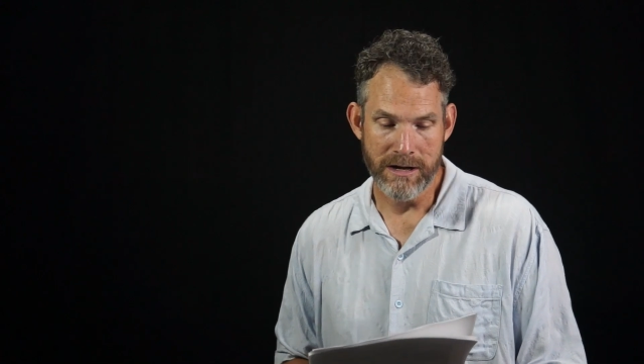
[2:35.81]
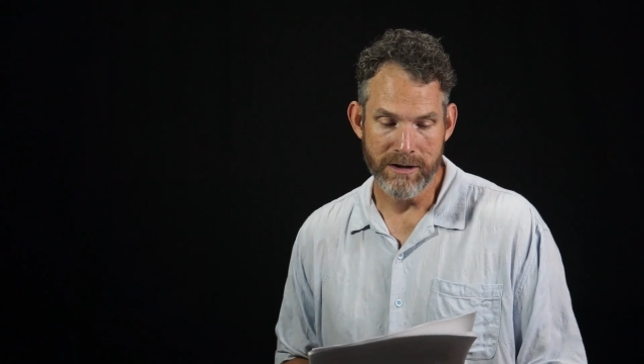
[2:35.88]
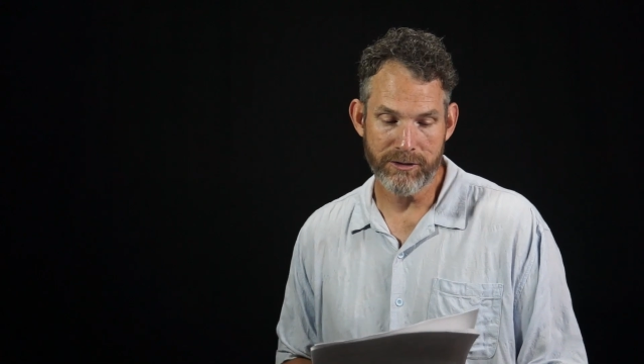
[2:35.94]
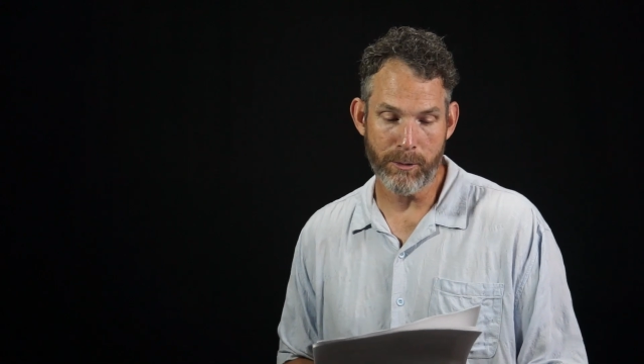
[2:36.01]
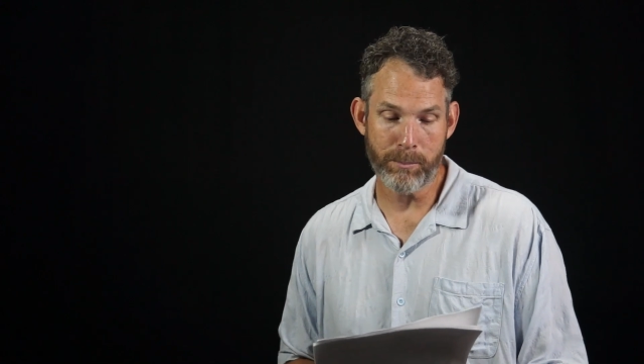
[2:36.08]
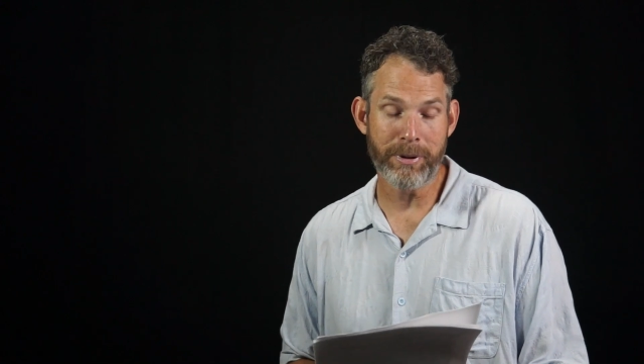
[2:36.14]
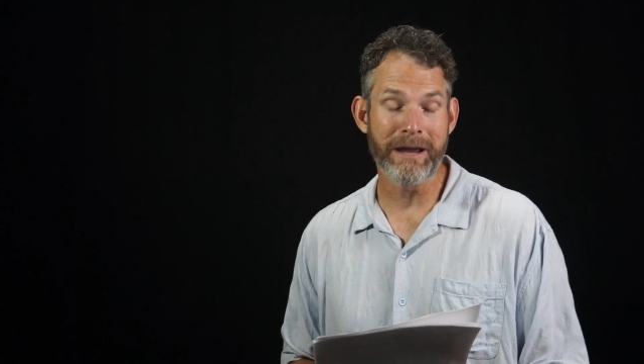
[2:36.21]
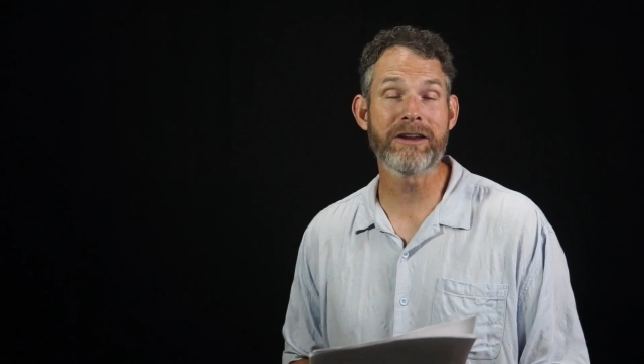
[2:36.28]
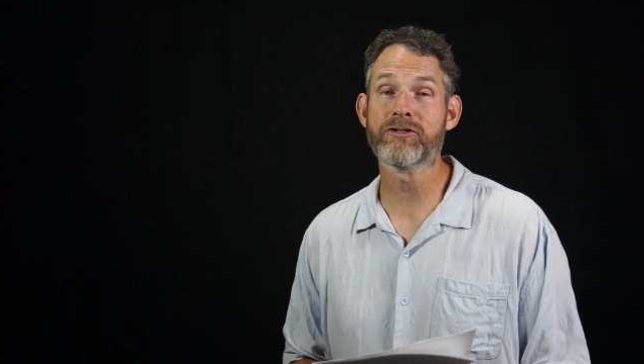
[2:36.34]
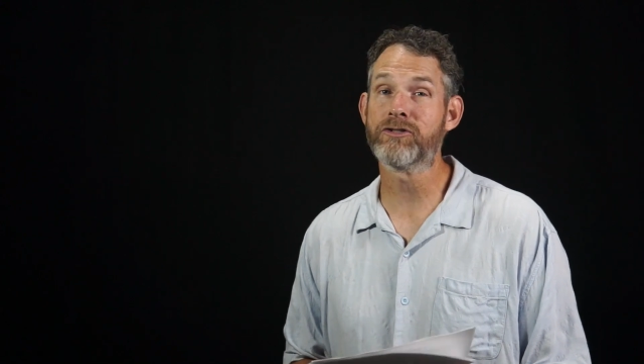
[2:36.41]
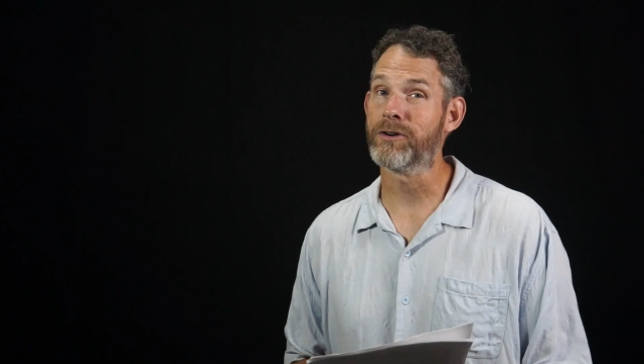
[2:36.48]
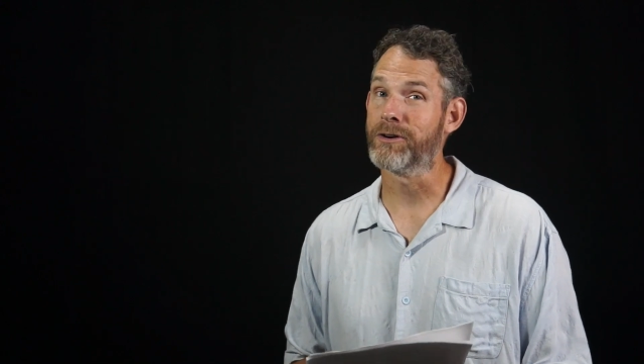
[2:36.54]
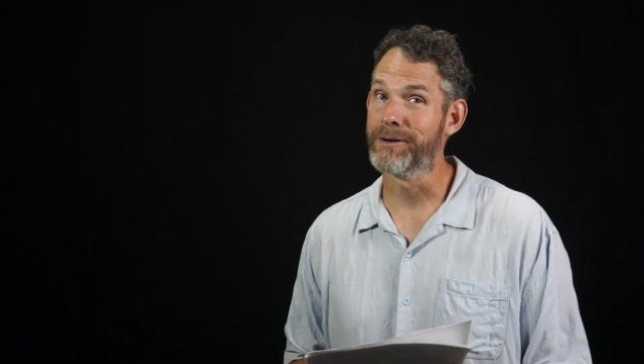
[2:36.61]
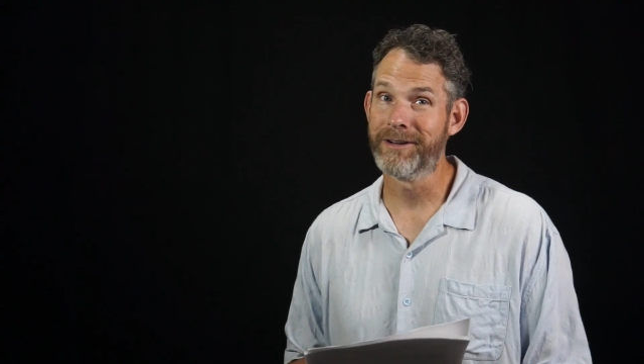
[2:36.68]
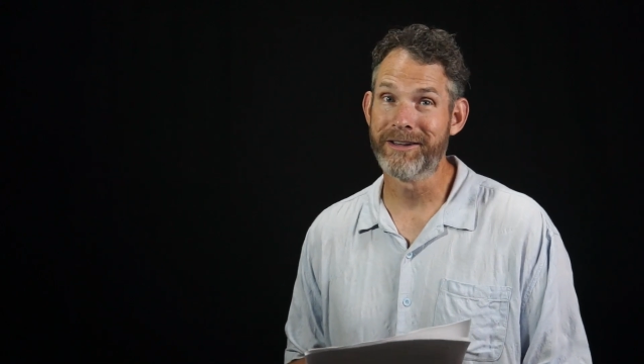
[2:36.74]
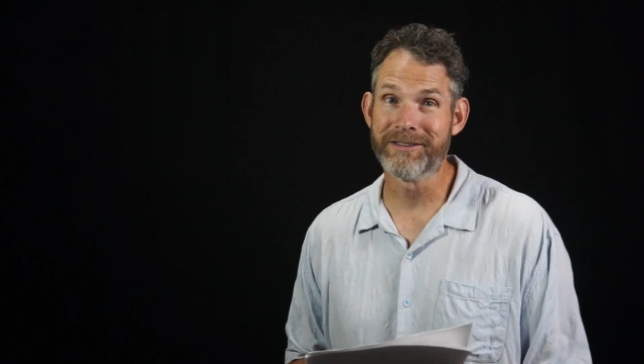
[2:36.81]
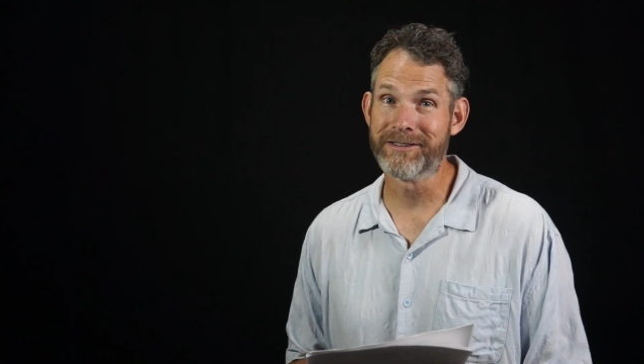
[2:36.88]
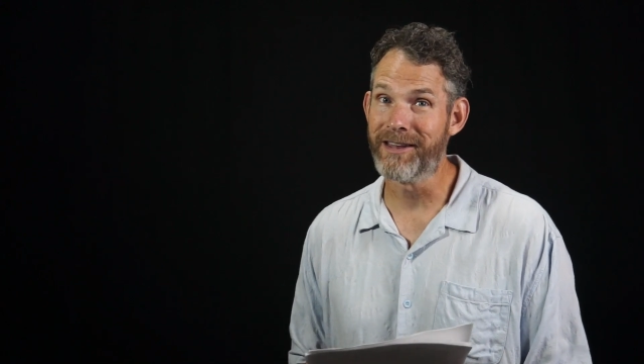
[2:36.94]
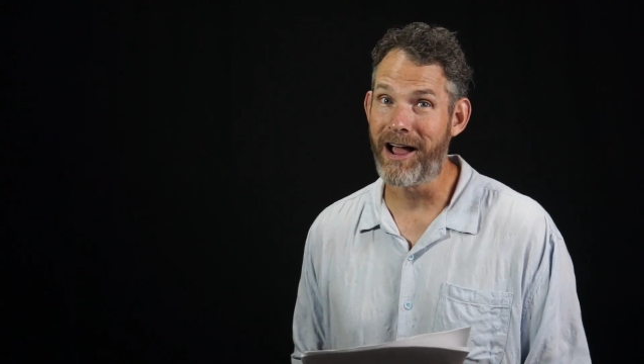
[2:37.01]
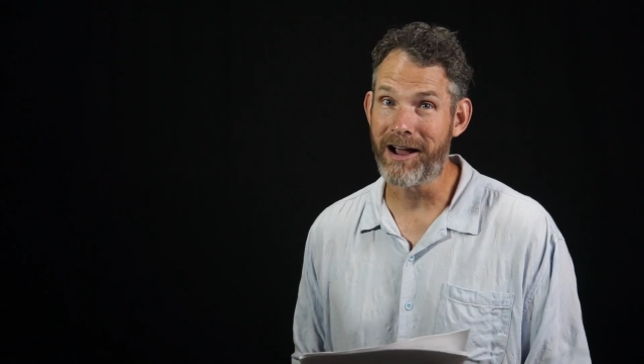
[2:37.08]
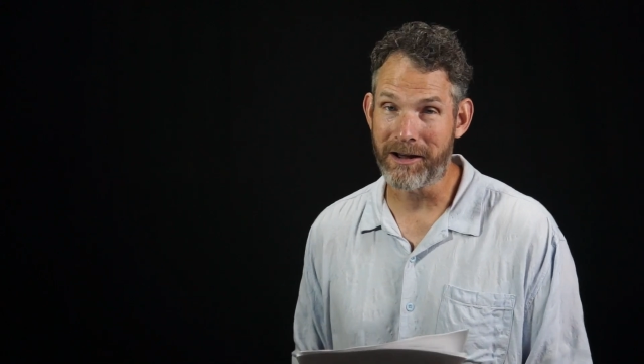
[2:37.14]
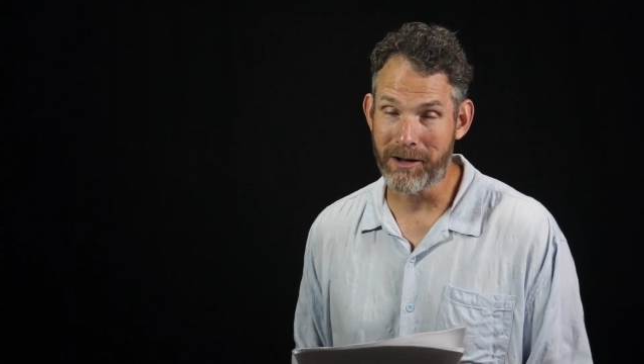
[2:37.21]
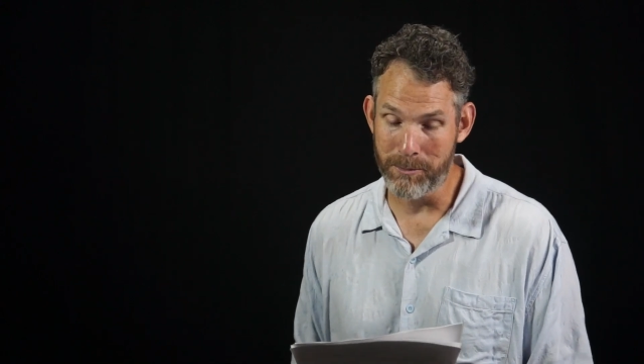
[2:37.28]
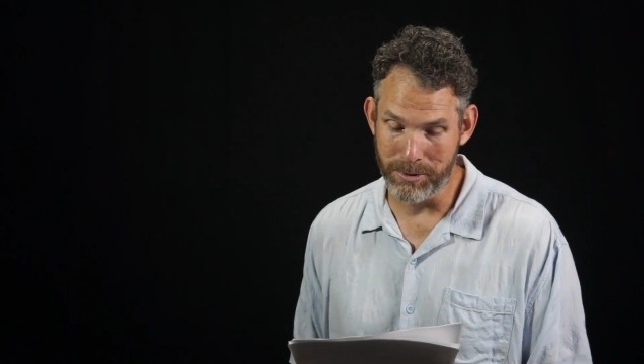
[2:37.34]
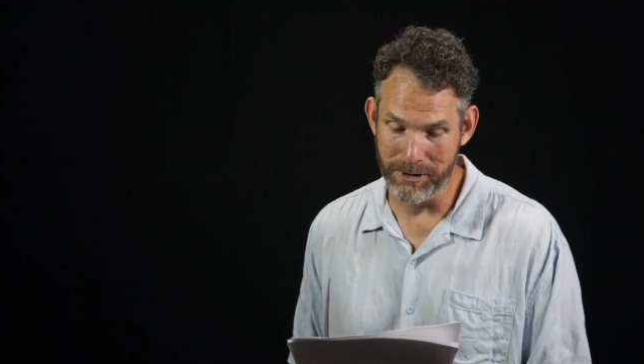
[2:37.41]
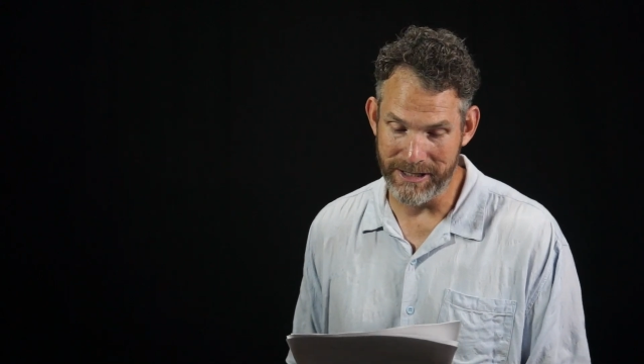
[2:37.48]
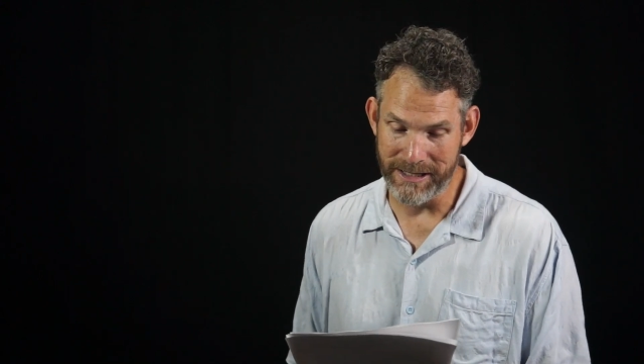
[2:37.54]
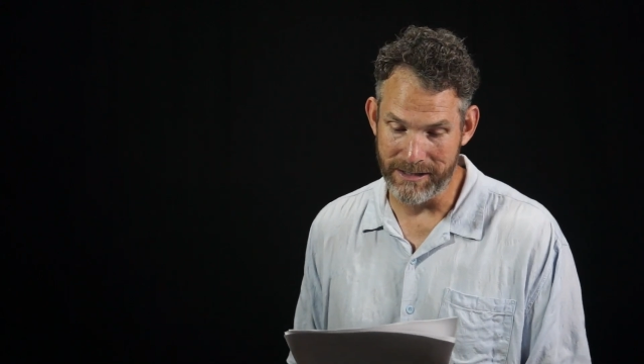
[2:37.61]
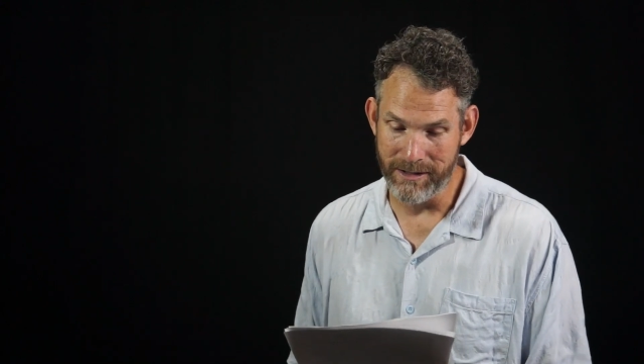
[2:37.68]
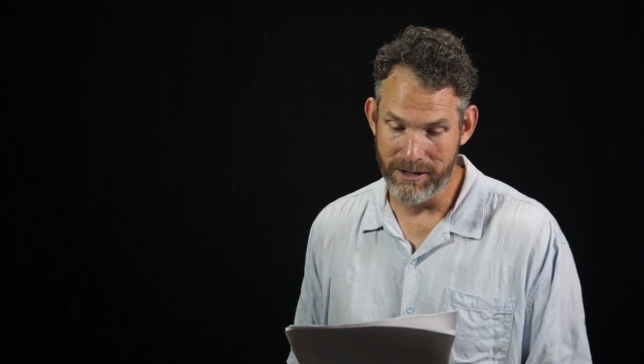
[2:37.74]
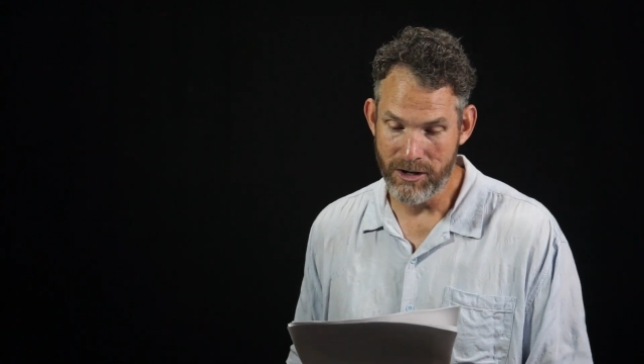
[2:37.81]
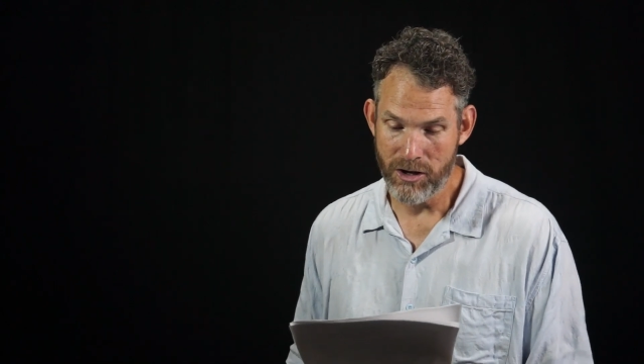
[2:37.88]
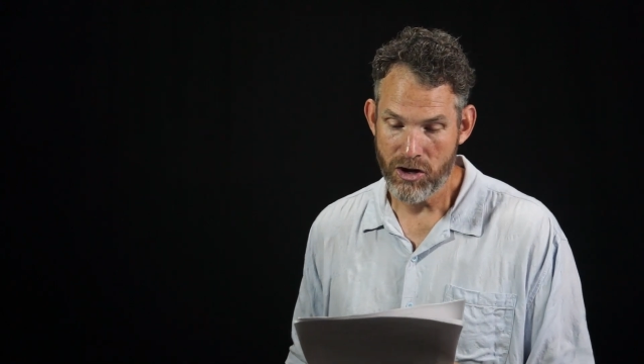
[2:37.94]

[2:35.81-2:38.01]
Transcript: the picture is not complete.